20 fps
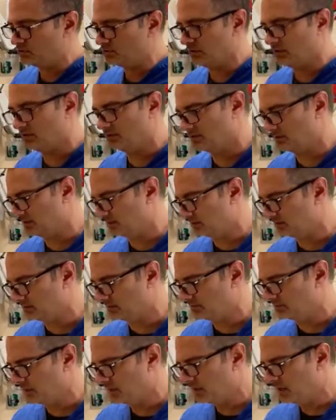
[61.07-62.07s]
drainage
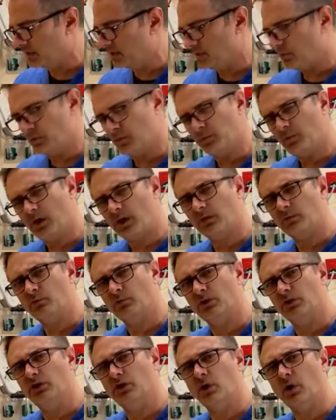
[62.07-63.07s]
system, we want to
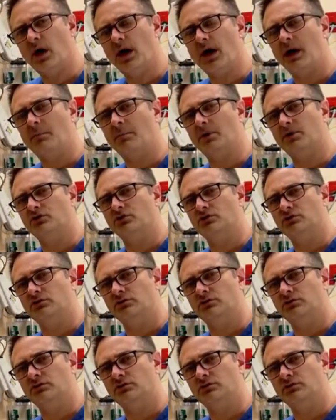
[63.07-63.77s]
really know how much